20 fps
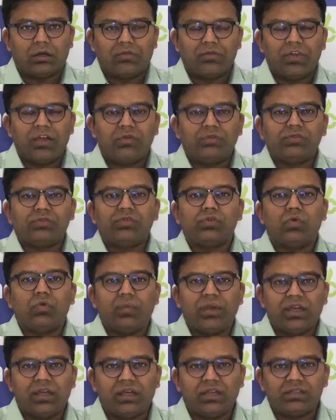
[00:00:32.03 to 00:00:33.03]
We have so
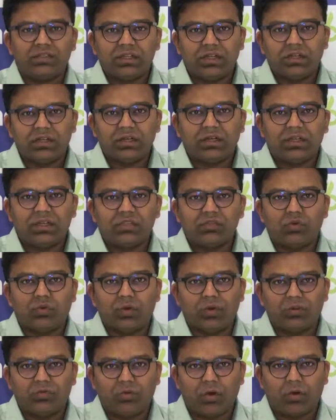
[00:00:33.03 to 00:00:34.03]
many uncertainties
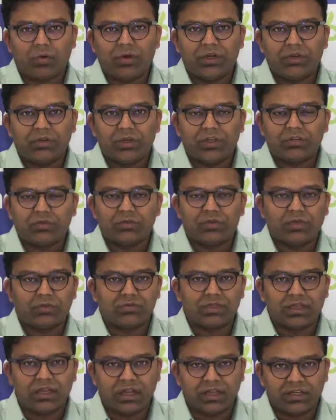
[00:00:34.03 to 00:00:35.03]
going forward during
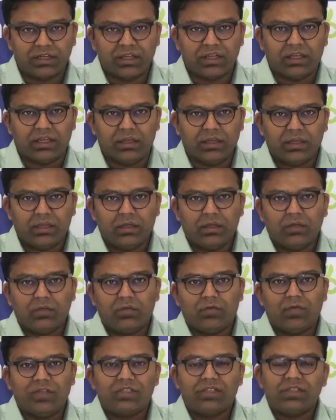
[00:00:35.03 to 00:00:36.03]
2019,
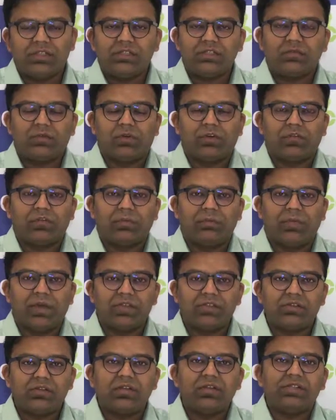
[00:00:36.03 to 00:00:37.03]
which is one of the
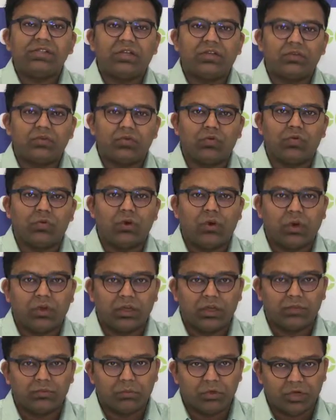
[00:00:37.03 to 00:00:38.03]
best reason to go
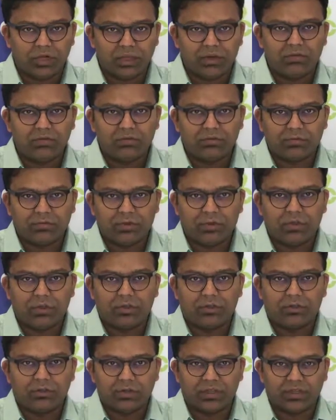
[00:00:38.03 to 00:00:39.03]
long in bullion
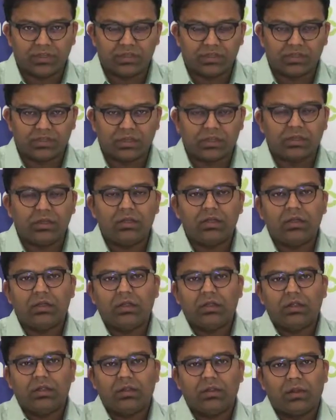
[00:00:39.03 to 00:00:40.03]
for during this year.
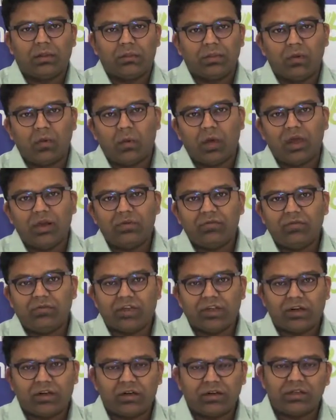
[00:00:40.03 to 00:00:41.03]
Number one,
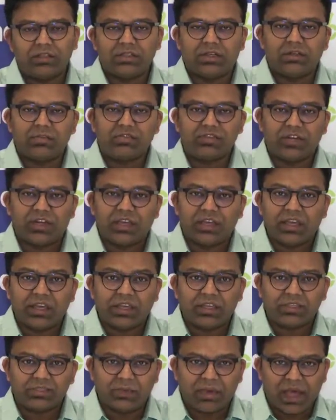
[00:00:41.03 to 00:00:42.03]
Federal Reserve shrinking
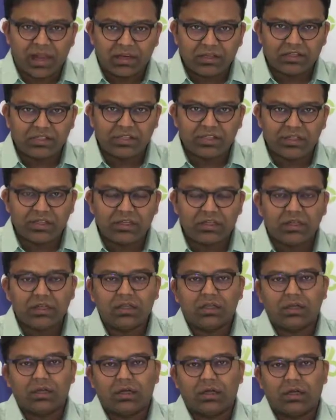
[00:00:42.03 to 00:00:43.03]
its balance sheet,
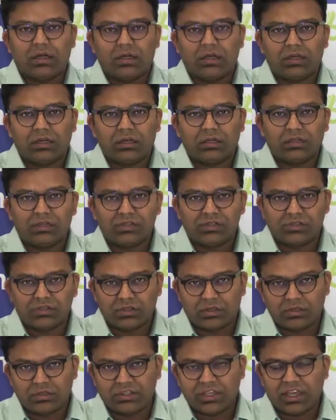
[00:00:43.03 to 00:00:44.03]

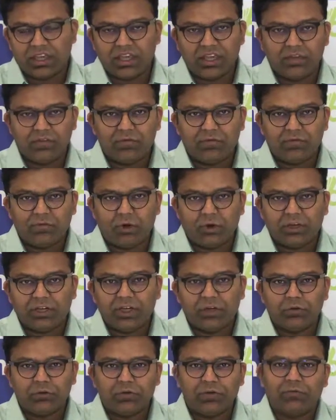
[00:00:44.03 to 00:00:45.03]
taking
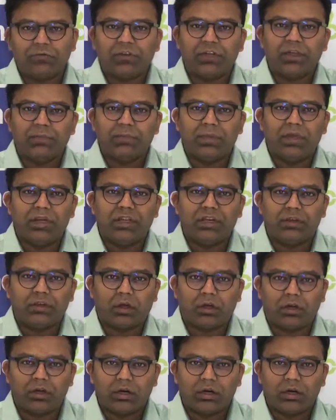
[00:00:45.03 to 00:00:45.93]
$40 to $50 billion